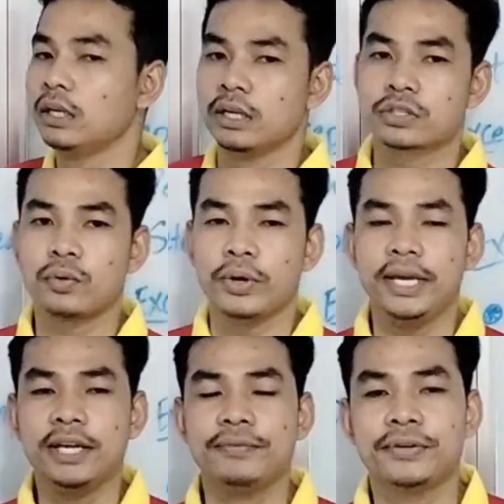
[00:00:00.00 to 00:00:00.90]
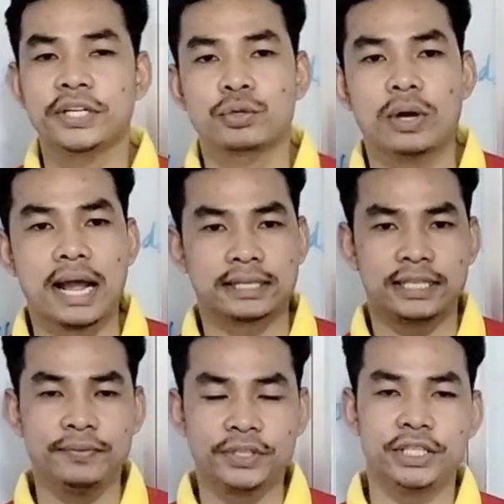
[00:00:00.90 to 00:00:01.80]
So here refer to
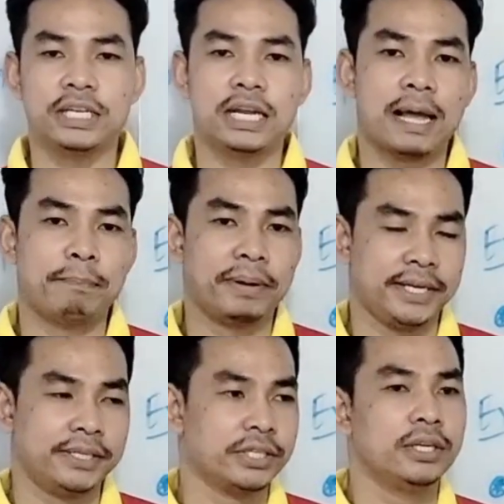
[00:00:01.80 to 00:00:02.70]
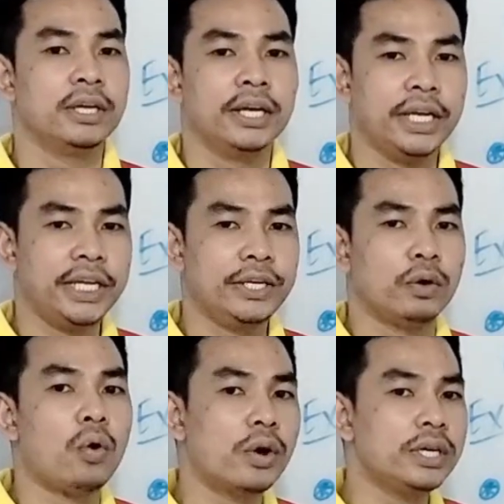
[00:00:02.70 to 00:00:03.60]
activity that happened
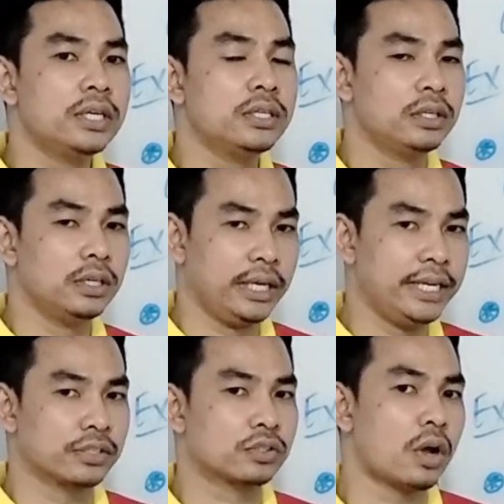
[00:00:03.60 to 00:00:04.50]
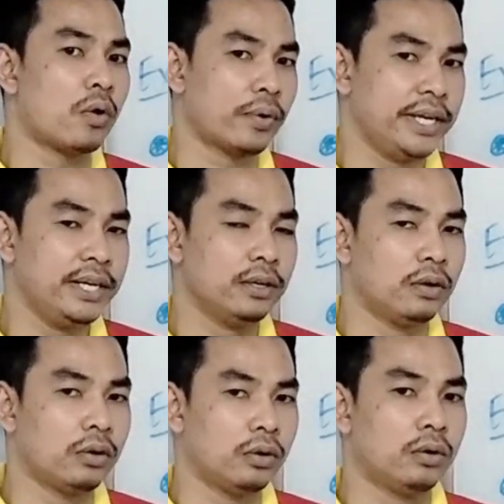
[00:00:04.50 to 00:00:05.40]
in order in a story
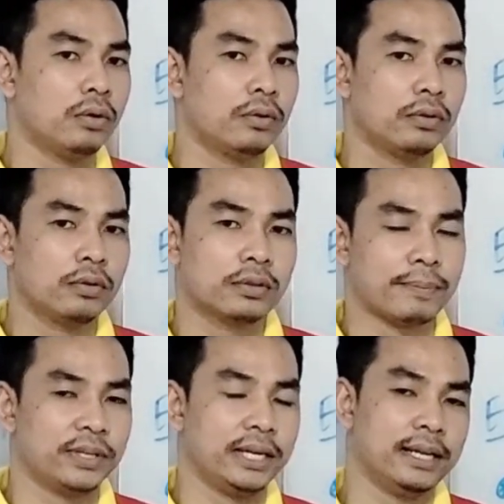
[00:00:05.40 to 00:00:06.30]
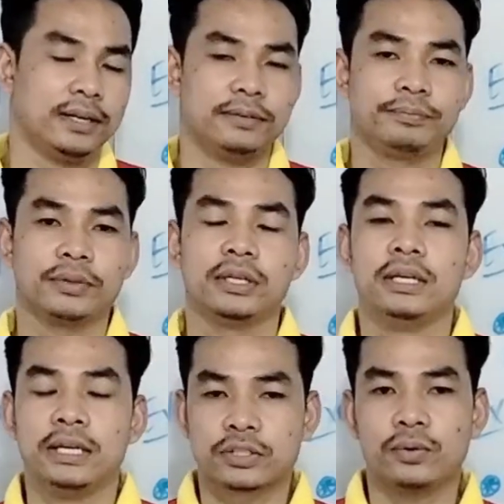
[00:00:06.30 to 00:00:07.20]
or something else.
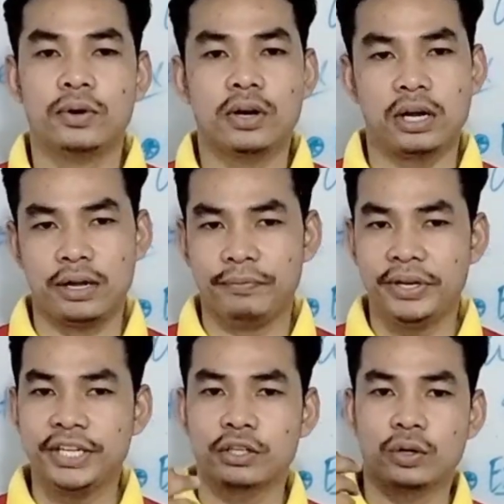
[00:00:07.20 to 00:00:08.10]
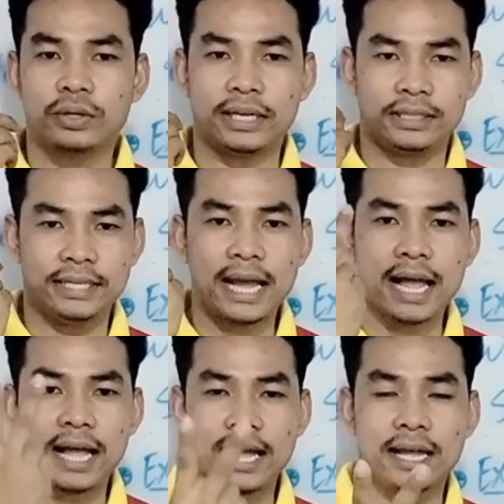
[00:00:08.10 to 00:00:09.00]
So we need to know that there
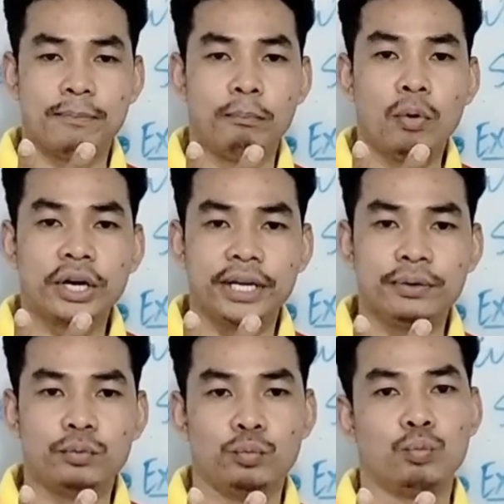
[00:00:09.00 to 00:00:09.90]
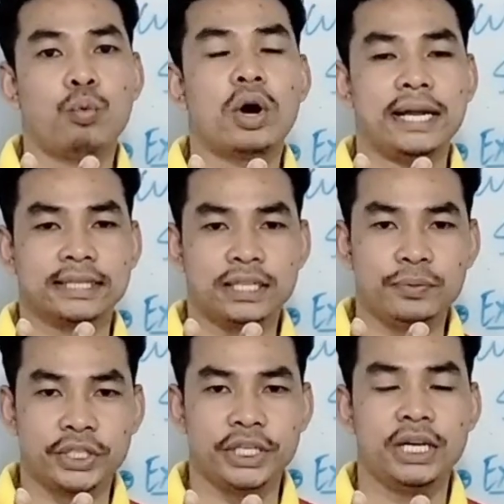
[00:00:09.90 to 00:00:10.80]
are more than one
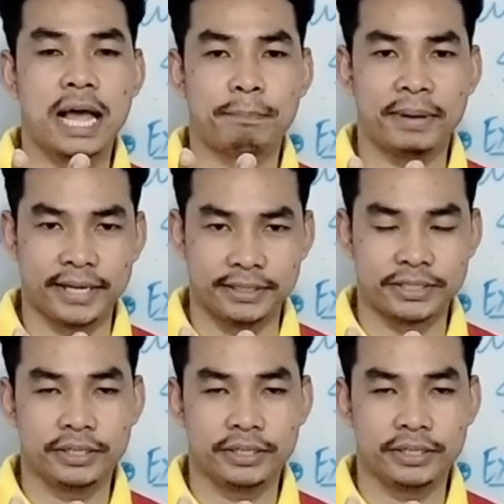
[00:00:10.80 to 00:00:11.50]
activity happened.